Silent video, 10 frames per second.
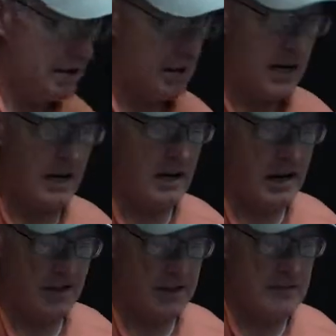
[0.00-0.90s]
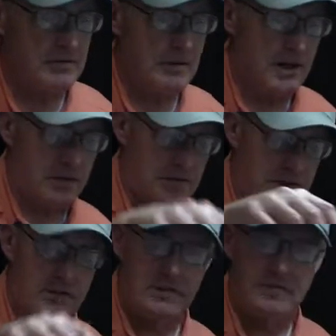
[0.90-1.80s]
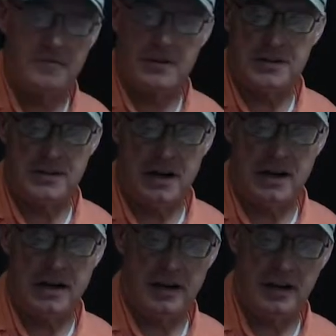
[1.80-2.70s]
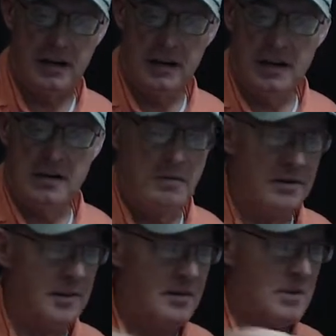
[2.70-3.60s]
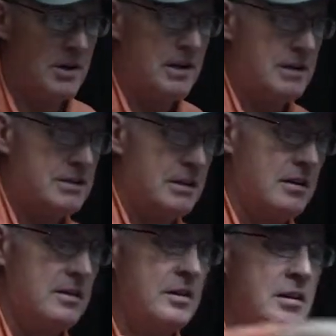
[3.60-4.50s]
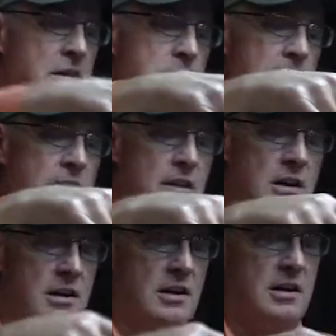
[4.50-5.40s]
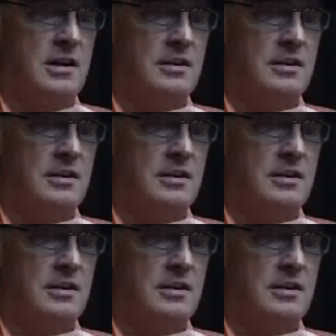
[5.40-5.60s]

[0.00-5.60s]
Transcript: tied a lot of these when I was first starting with them on these big long